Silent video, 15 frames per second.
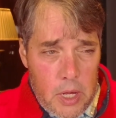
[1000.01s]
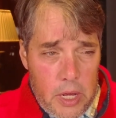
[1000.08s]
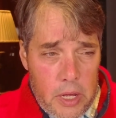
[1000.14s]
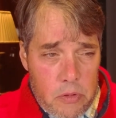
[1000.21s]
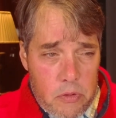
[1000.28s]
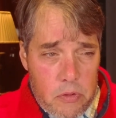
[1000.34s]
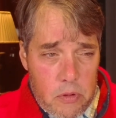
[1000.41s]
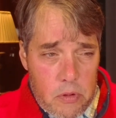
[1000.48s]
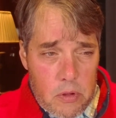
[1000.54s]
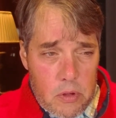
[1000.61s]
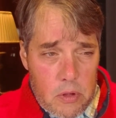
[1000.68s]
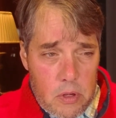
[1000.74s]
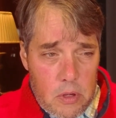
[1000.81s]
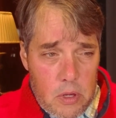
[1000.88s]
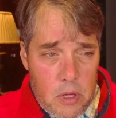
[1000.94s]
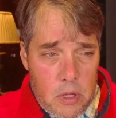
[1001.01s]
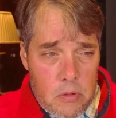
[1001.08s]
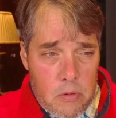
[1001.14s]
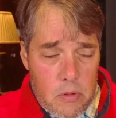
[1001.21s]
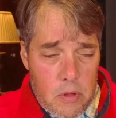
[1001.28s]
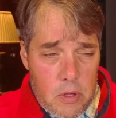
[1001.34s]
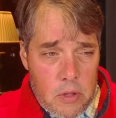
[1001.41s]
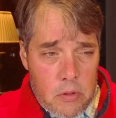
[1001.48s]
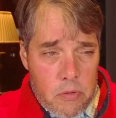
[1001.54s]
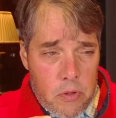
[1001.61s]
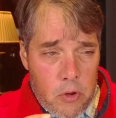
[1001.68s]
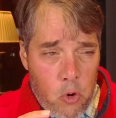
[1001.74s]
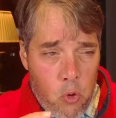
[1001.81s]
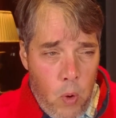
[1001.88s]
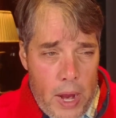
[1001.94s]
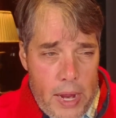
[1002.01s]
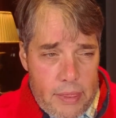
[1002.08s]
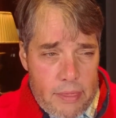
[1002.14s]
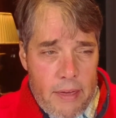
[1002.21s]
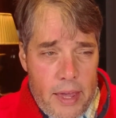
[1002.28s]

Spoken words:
is the great